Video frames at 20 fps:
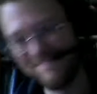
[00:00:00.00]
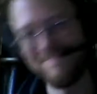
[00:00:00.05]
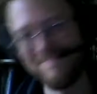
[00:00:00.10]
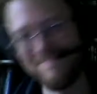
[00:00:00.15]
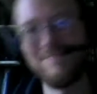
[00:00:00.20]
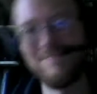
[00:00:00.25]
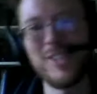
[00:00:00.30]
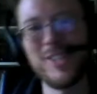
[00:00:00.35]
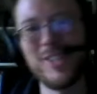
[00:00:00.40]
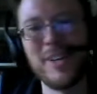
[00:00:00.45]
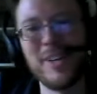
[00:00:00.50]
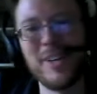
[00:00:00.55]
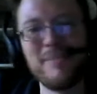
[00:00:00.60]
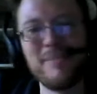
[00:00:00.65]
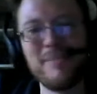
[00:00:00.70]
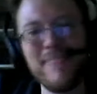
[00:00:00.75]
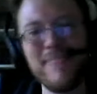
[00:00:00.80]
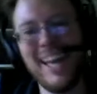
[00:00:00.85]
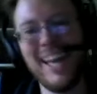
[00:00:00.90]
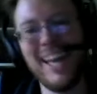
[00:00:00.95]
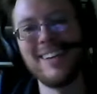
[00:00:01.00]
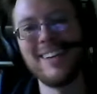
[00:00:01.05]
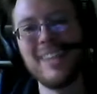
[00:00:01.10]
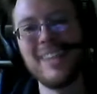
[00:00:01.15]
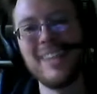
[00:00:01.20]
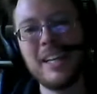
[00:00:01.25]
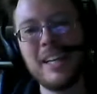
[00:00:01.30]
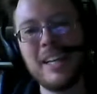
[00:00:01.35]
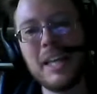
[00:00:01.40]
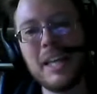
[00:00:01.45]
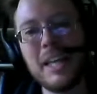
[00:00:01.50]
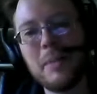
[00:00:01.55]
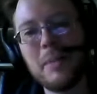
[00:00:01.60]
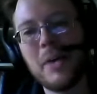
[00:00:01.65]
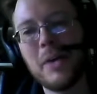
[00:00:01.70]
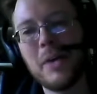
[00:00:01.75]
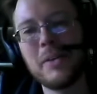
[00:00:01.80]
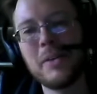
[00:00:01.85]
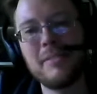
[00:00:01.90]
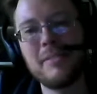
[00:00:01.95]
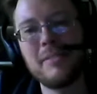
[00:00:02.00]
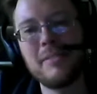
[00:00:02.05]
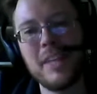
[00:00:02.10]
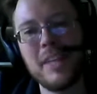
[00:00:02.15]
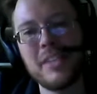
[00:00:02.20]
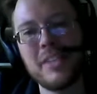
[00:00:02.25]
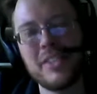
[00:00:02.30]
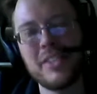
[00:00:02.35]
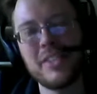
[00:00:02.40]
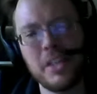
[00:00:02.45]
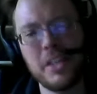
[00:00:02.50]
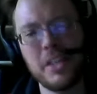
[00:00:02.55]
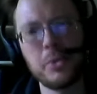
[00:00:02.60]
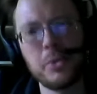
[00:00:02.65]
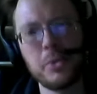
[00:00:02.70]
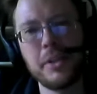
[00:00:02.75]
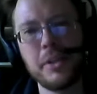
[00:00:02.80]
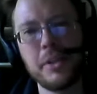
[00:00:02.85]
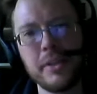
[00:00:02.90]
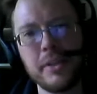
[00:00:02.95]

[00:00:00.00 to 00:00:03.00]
So yeah, keep going. It's worth it.